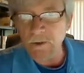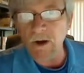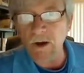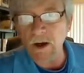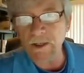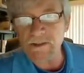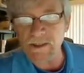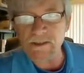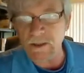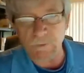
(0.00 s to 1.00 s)
your
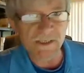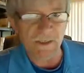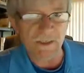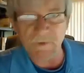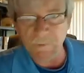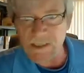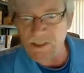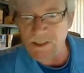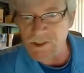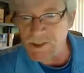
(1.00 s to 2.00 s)
audience is going to receive the
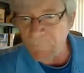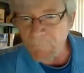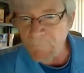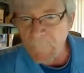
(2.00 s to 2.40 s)
message.